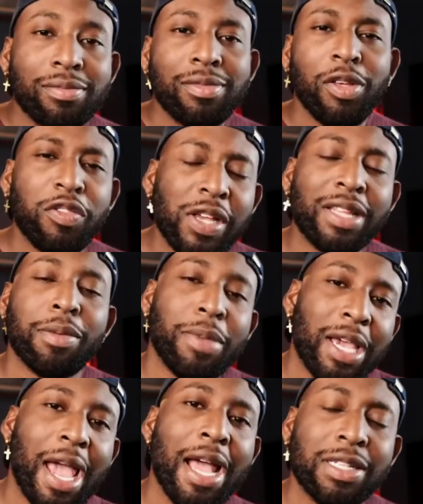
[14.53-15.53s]
You set the
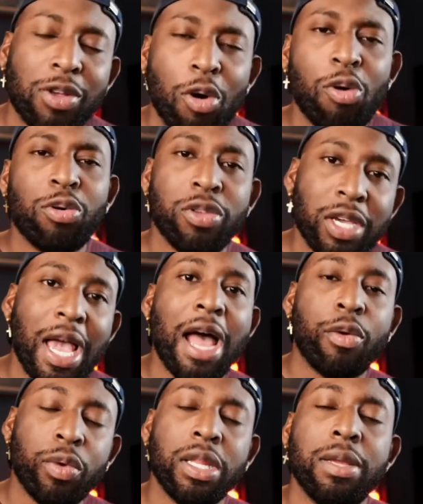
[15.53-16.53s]
big ass goal, you
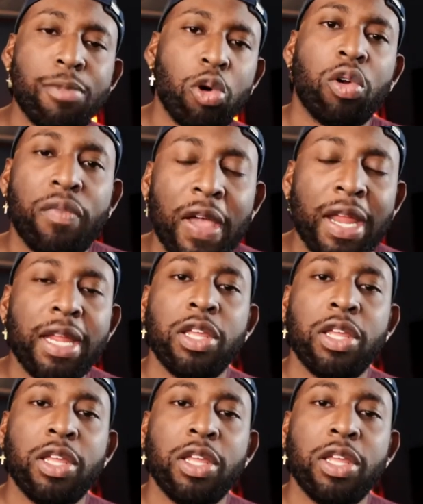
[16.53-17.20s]
got really motivated,